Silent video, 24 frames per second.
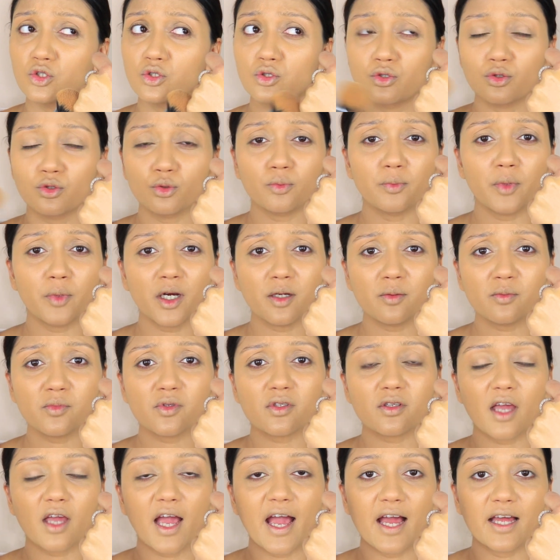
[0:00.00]
2
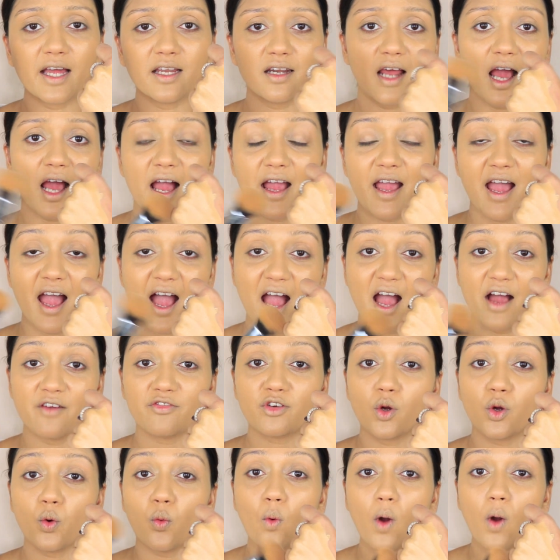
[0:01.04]
pumps and I
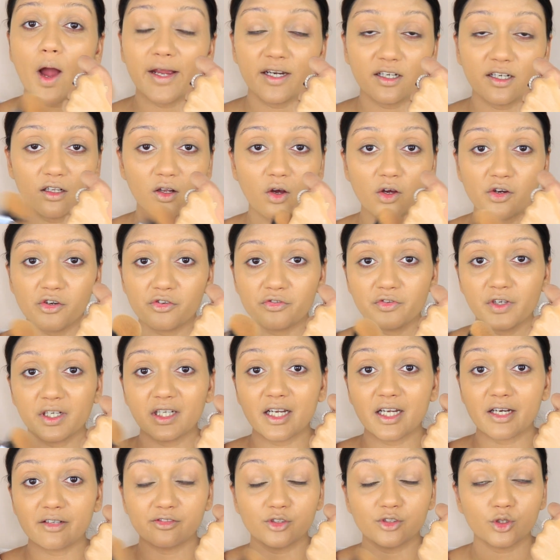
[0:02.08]
have quite a lot of it
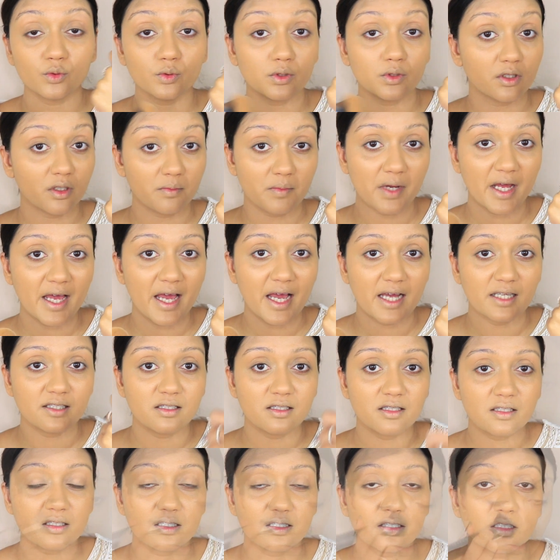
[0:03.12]
left over on my hand
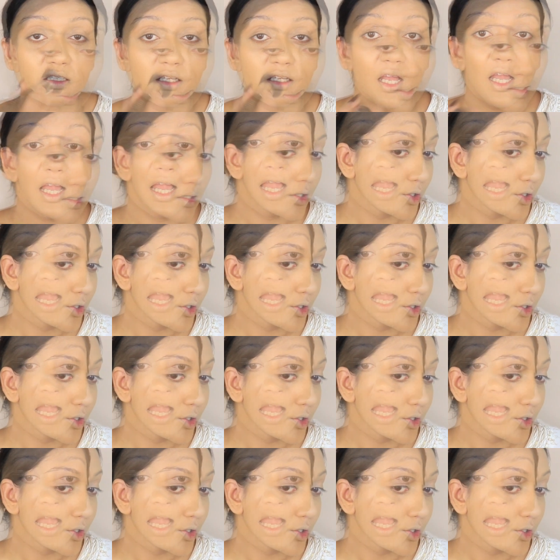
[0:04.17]
still.